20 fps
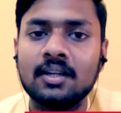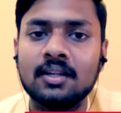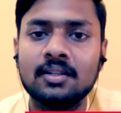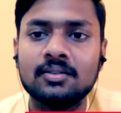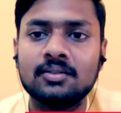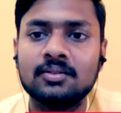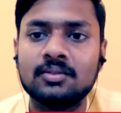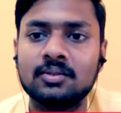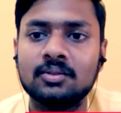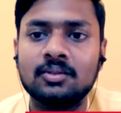
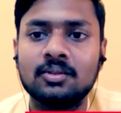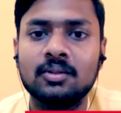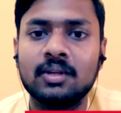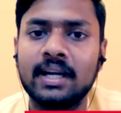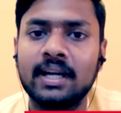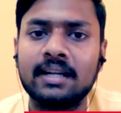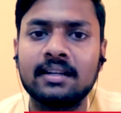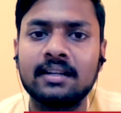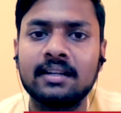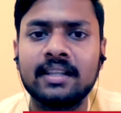So
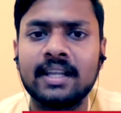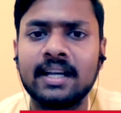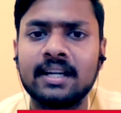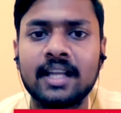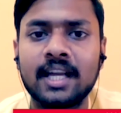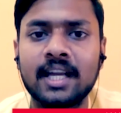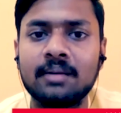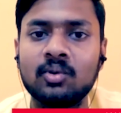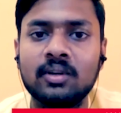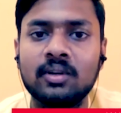at that
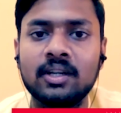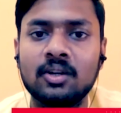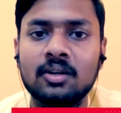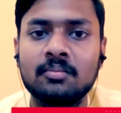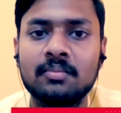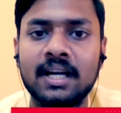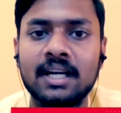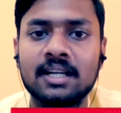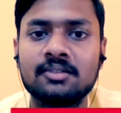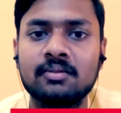time, only on
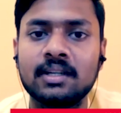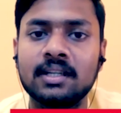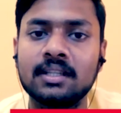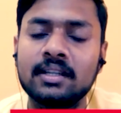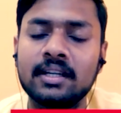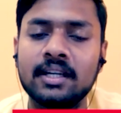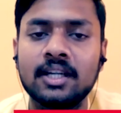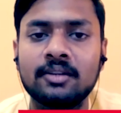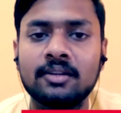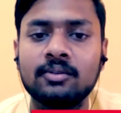March first in
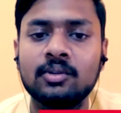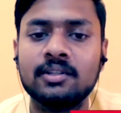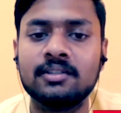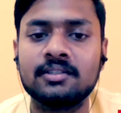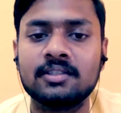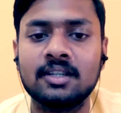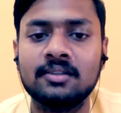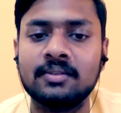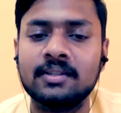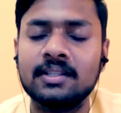the interview
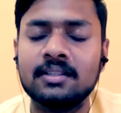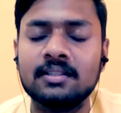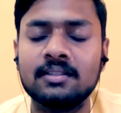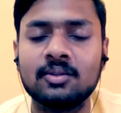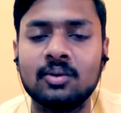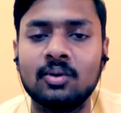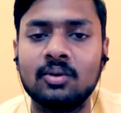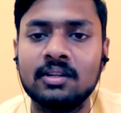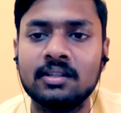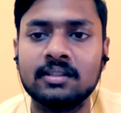itself, he
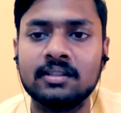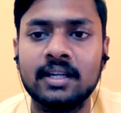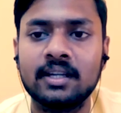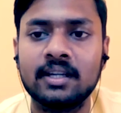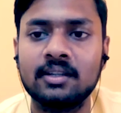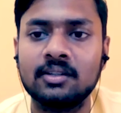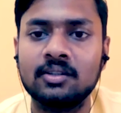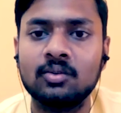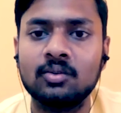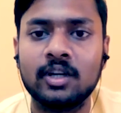told
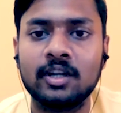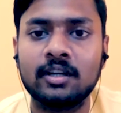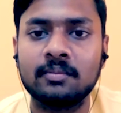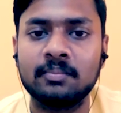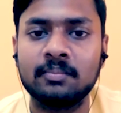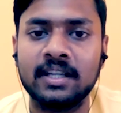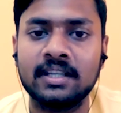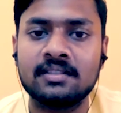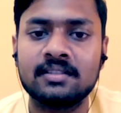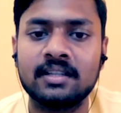that you are
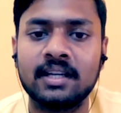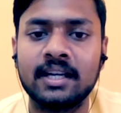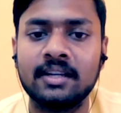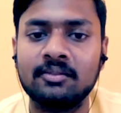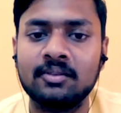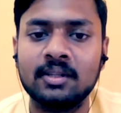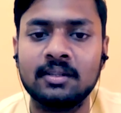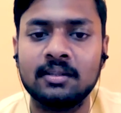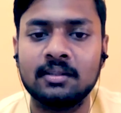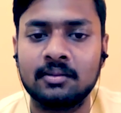placed. I
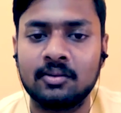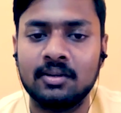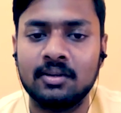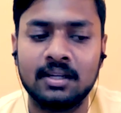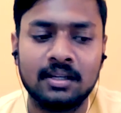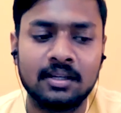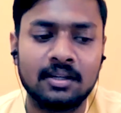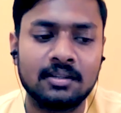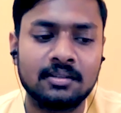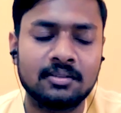will
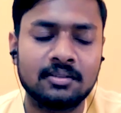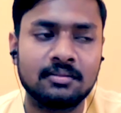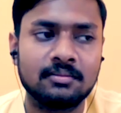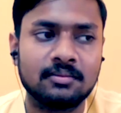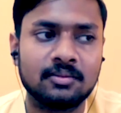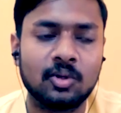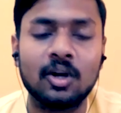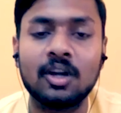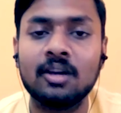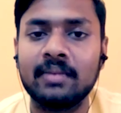uh,
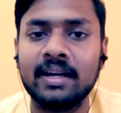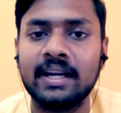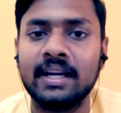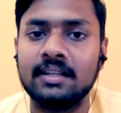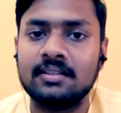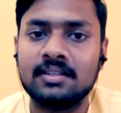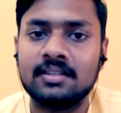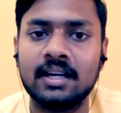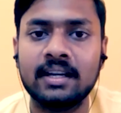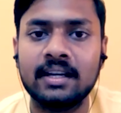call my
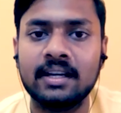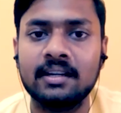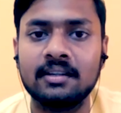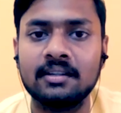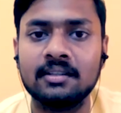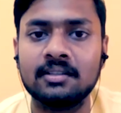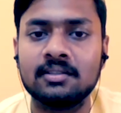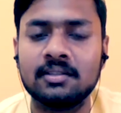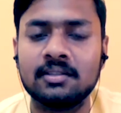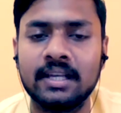H R
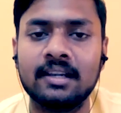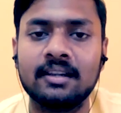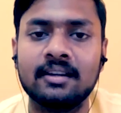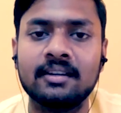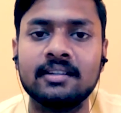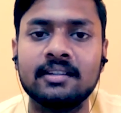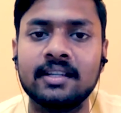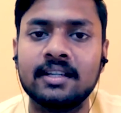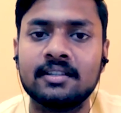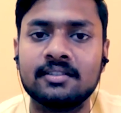and tell
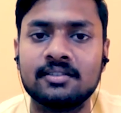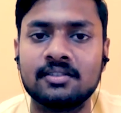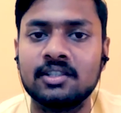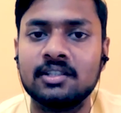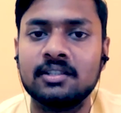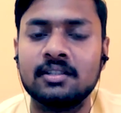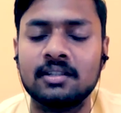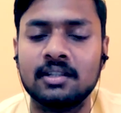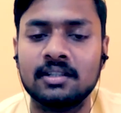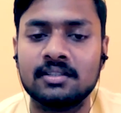her that
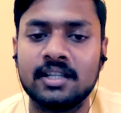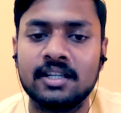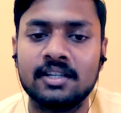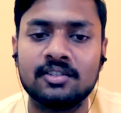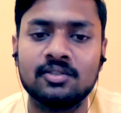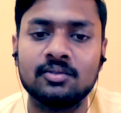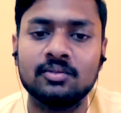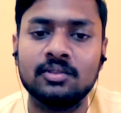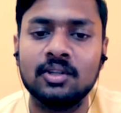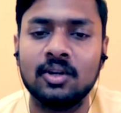she
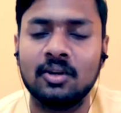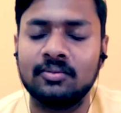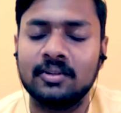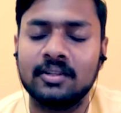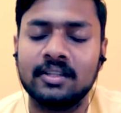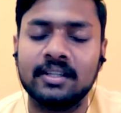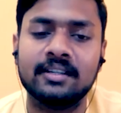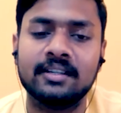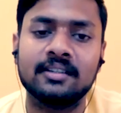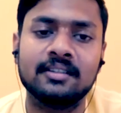sends you the
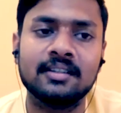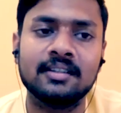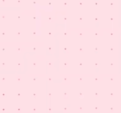offer letter.